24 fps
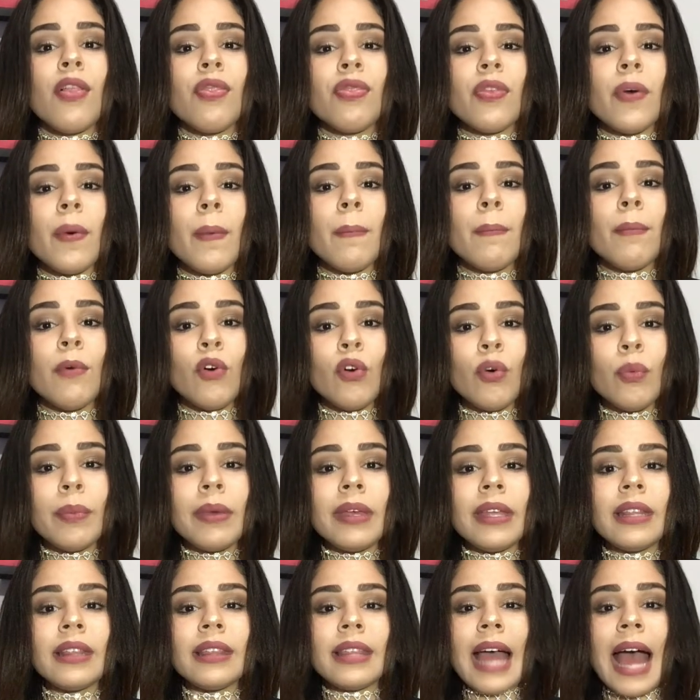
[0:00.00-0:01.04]
The
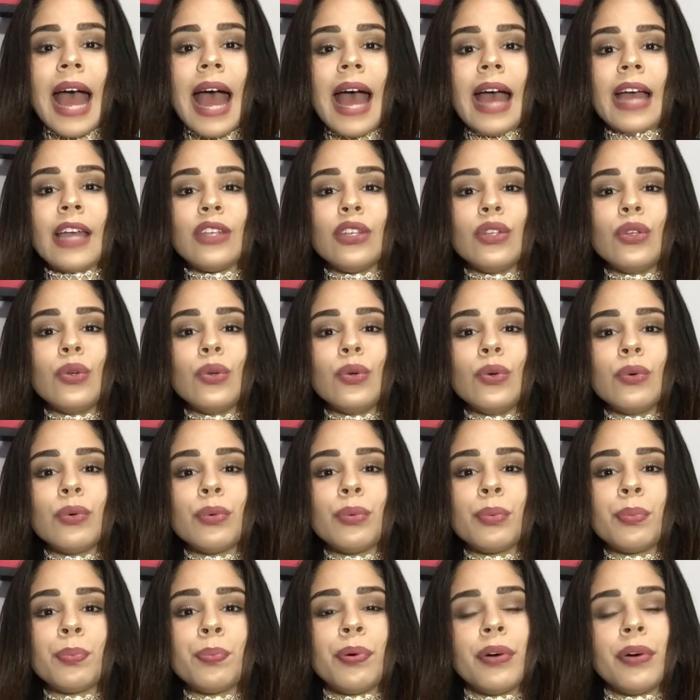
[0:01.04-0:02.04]
moment that you